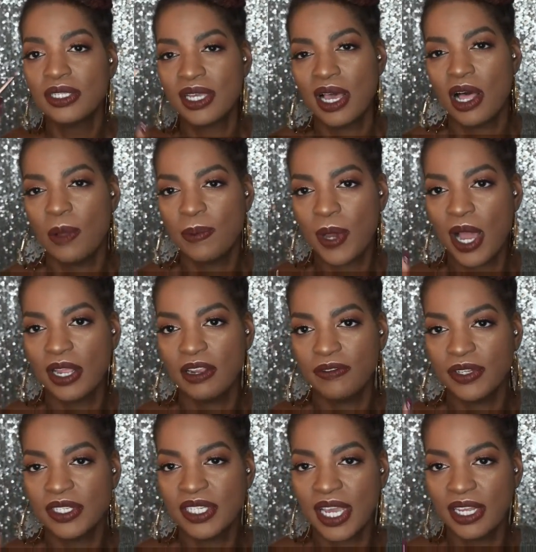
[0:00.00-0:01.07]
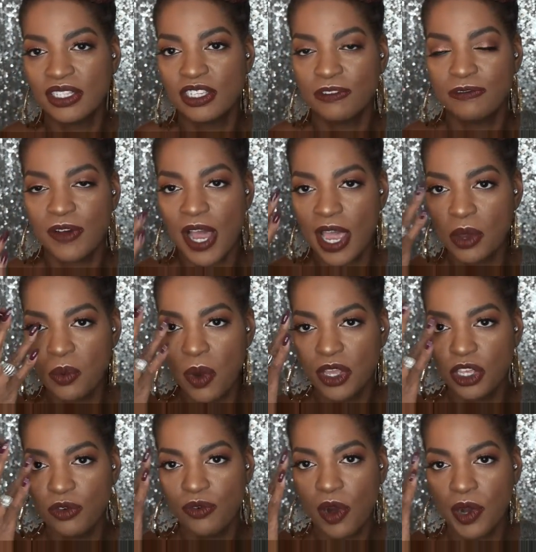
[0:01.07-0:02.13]
to help kind of intensify what
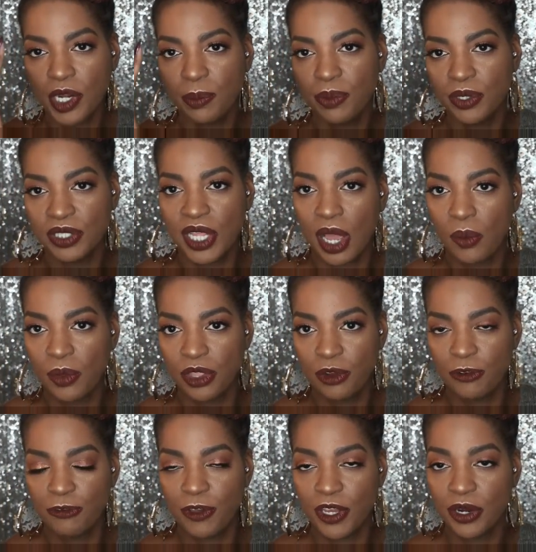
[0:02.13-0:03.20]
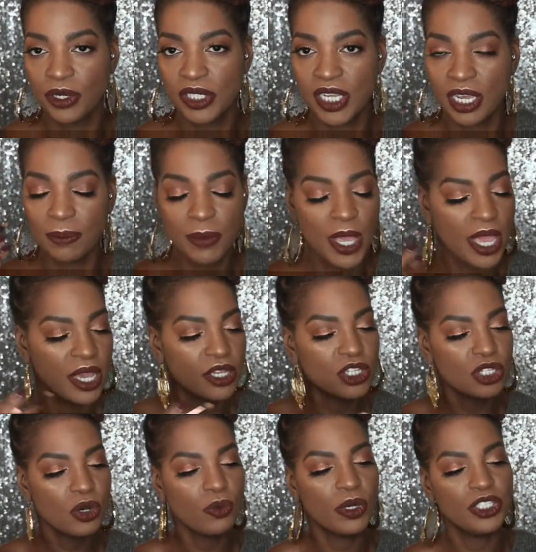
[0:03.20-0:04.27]
you've already put down with your fingertip.
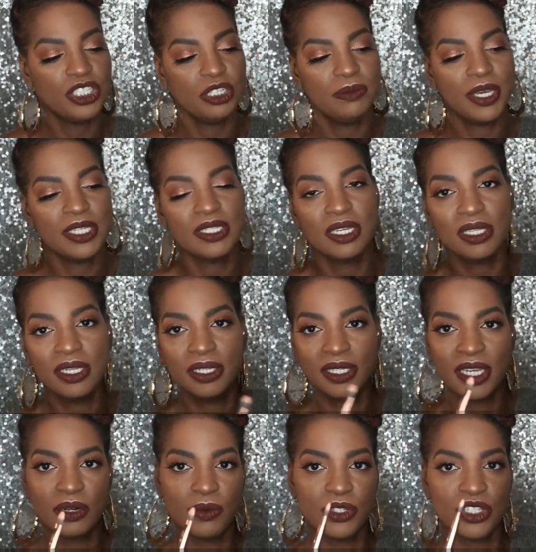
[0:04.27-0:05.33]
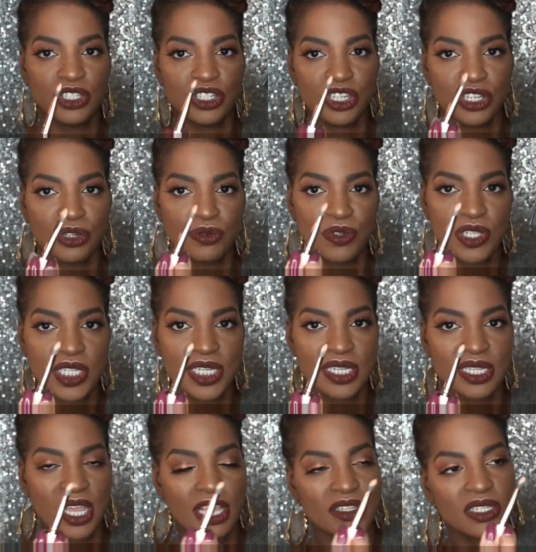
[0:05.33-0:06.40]
So what she basically did was she used this
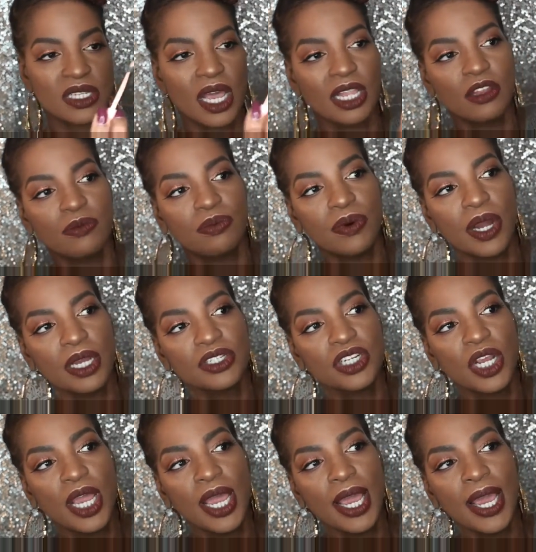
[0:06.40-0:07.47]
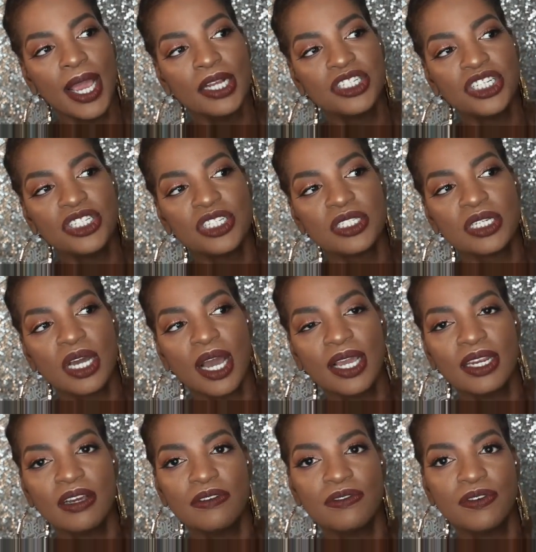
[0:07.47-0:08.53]
style of brush, and she just
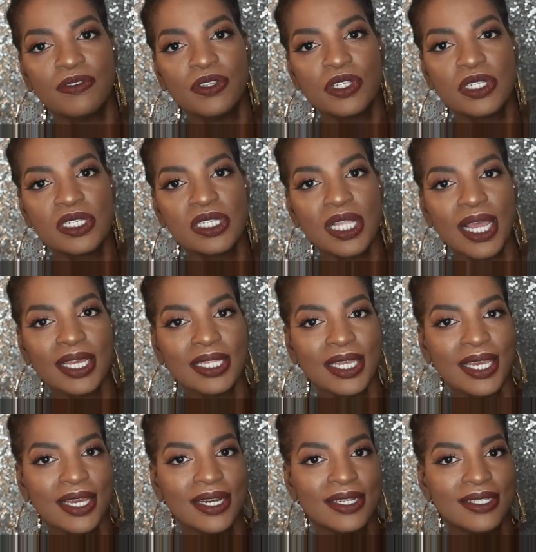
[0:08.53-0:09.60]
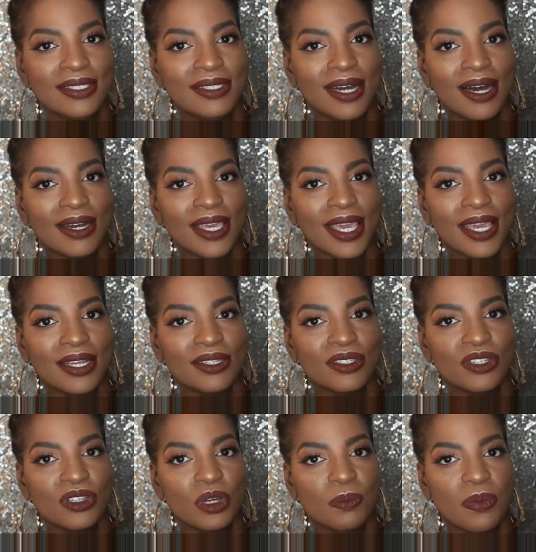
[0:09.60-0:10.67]
kind of slightly dug
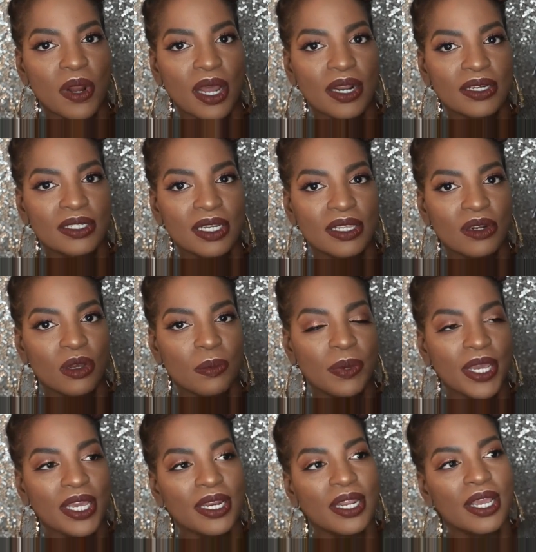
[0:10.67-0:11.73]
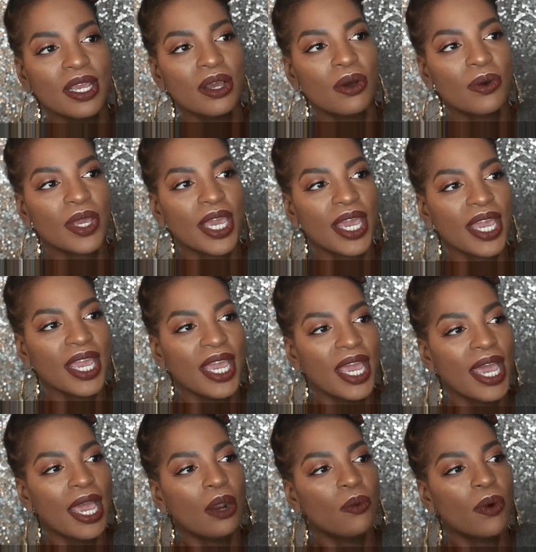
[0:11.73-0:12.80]
into the product a little bit. Okay,
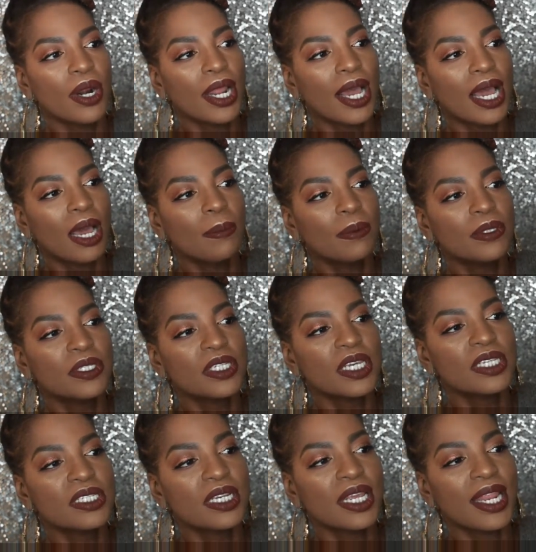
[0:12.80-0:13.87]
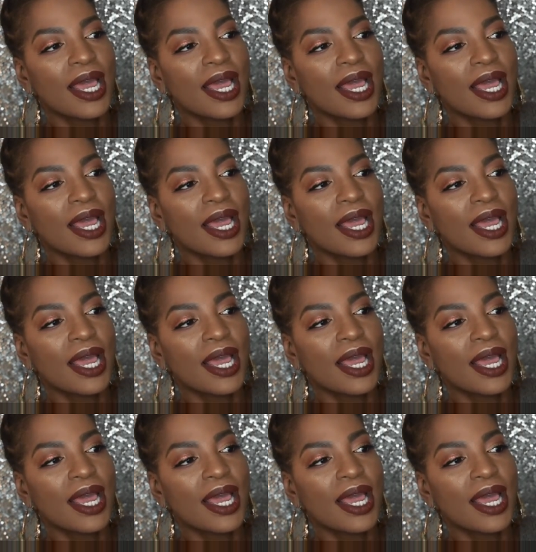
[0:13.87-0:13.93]
and what happens is it